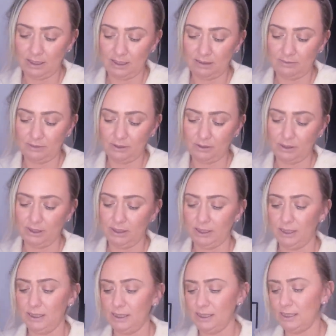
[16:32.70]
have a look
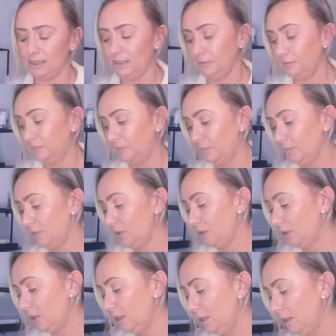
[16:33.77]
at this. I'm just
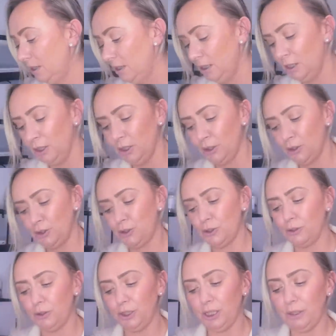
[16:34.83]
going to
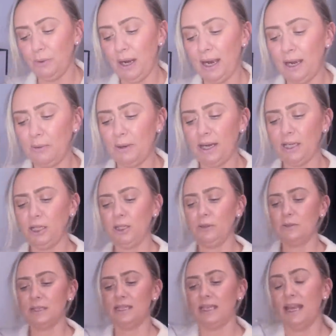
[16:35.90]
show you how I
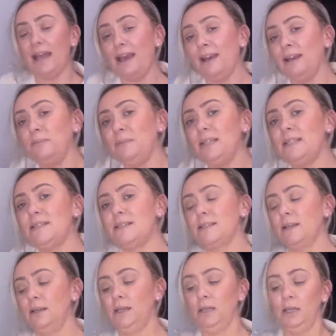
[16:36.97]
use the Elemis
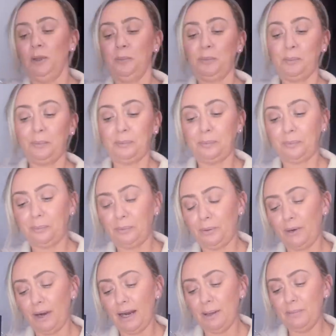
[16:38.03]

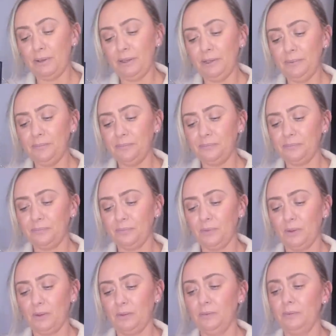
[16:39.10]
primer.
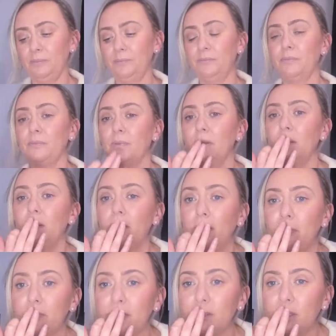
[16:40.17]
Okay,
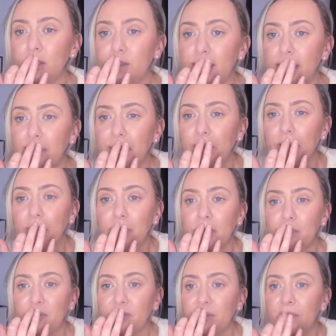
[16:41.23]
I'm just going to dab it on
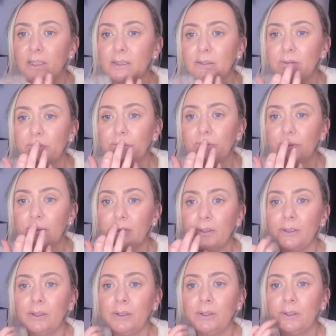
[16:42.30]
with my fingers.
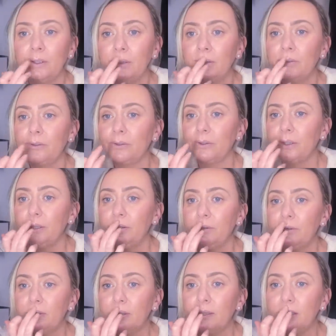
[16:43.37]
So
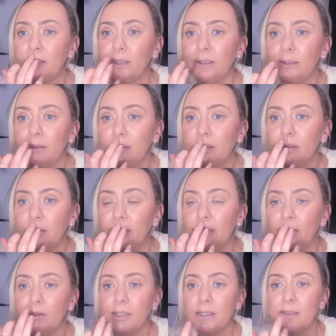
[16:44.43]
instantly
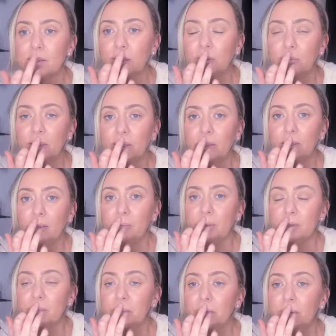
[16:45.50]
there it is on my
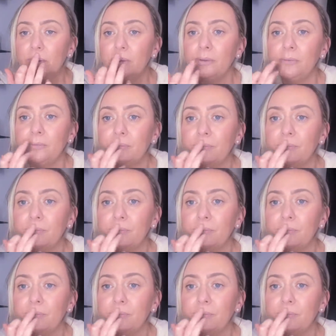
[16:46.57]
cupid's bow